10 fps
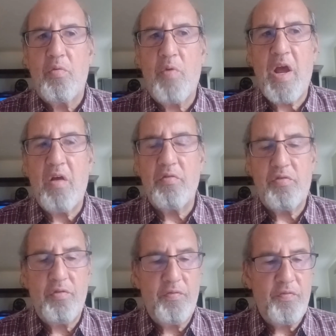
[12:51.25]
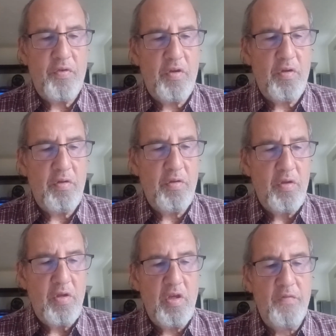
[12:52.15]
route of
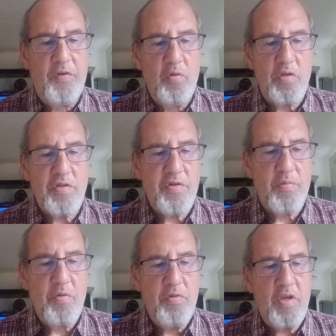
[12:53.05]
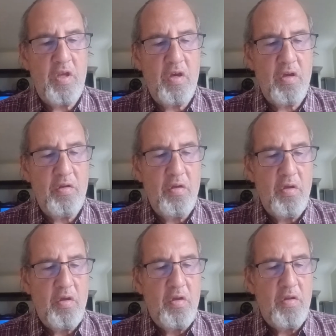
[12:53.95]
influence through the
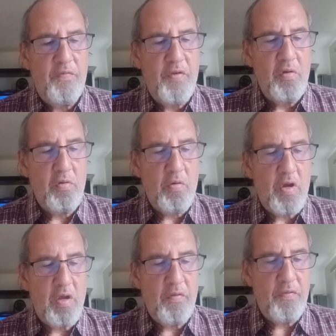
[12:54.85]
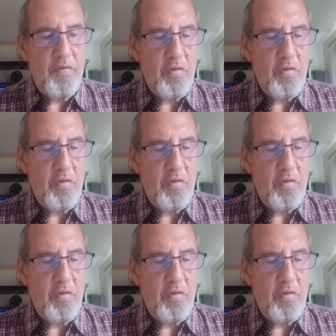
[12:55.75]
photograph.